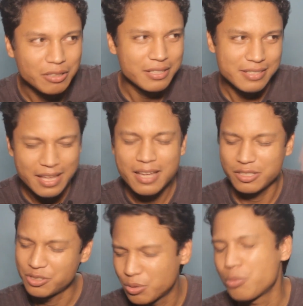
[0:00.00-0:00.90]
It's there.
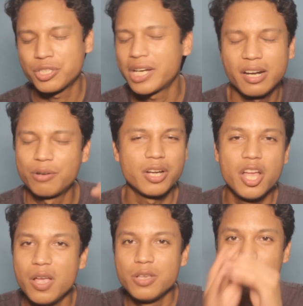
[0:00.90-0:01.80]
Let's go check it out.
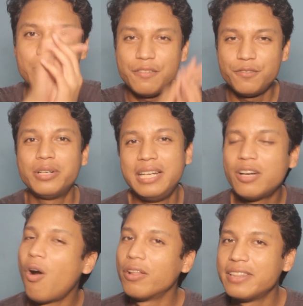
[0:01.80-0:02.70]
So if you click
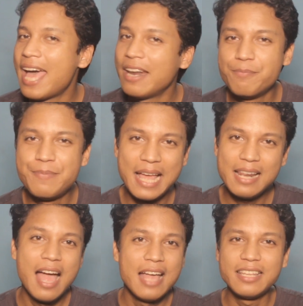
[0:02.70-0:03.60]
on that bell,
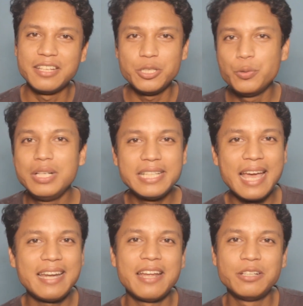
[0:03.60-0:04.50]
then you will
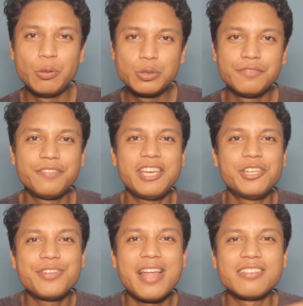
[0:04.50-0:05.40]
get a
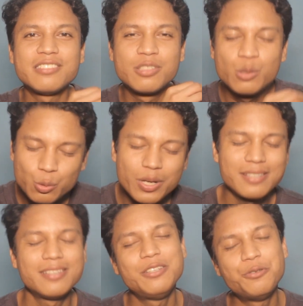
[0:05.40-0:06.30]
notification as soon as
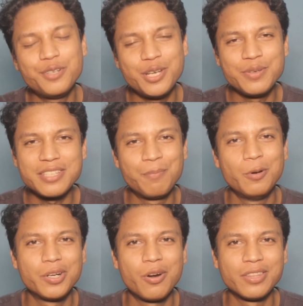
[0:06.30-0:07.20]
a new video is
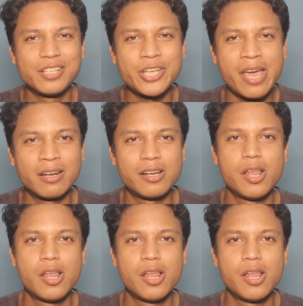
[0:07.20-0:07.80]
uploaded on the channel.